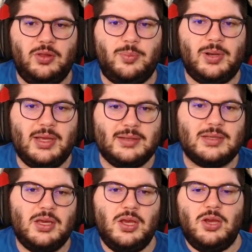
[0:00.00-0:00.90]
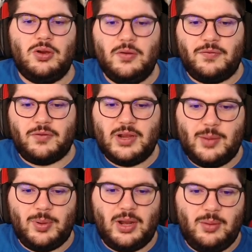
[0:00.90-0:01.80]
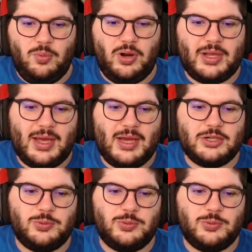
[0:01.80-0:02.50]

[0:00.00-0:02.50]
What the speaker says: that plays, could free up a lot more cash,